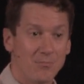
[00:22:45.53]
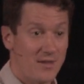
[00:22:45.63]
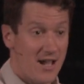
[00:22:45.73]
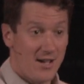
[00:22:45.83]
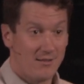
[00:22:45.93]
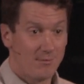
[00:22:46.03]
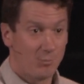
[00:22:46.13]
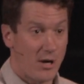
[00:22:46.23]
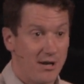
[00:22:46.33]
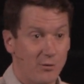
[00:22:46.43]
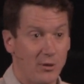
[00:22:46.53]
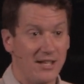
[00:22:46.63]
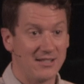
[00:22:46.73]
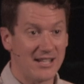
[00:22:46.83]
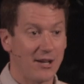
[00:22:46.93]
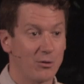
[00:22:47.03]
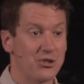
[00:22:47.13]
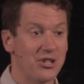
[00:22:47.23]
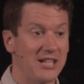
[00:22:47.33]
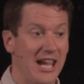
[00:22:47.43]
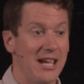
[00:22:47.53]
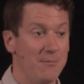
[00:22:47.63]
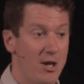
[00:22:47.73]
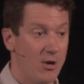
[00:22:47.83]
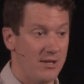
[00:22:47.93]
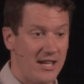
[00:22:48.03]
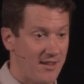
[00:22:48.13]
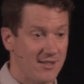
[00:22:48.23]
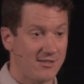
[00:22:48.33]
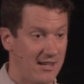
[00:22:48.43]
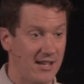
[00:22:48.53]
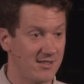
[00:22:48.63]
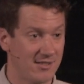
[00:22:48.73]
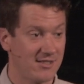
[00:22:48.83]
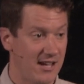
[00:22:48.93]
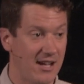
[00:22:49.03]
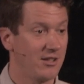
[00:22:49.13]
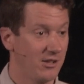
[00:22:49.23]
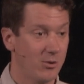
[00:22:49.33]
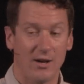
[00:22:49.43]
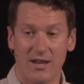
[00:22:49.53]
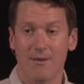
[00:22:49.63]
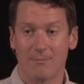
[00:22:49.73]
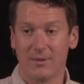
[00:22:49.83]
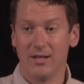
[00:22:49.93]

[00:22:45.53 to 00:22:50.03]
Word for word: not prideful and entitled. She came knowing, yeah, that's, that is exactly who I am.